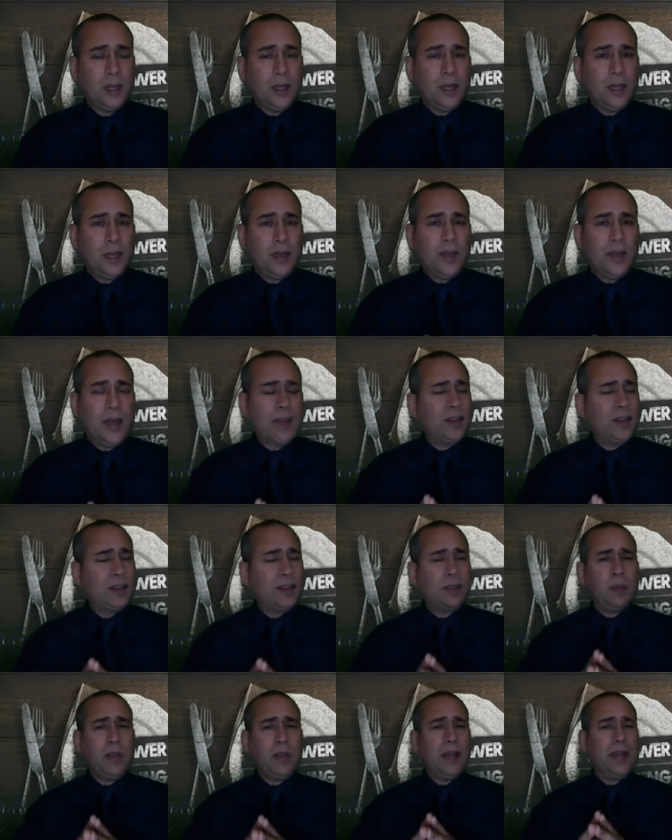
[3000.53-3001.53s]
That
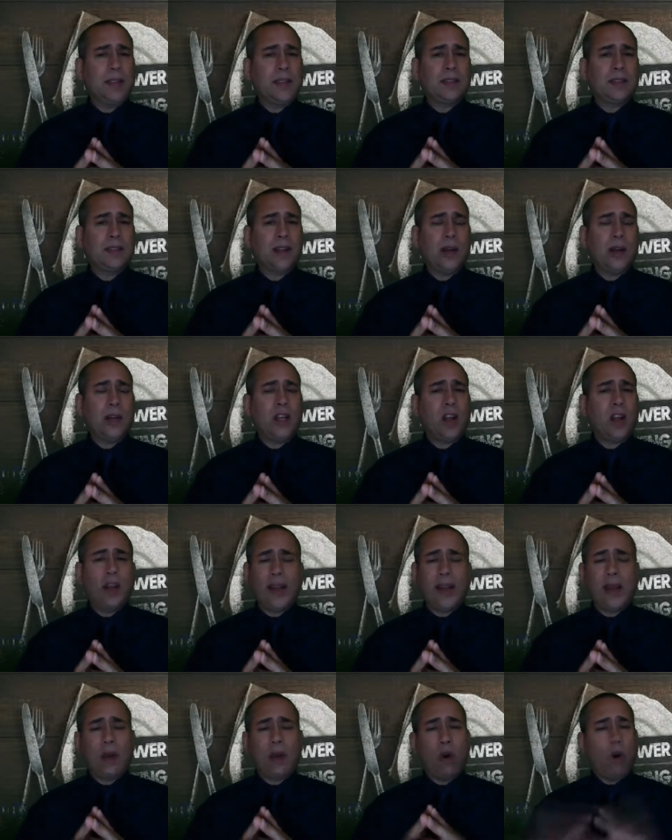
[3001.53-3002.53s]
doesn't mean necessarily cutting out all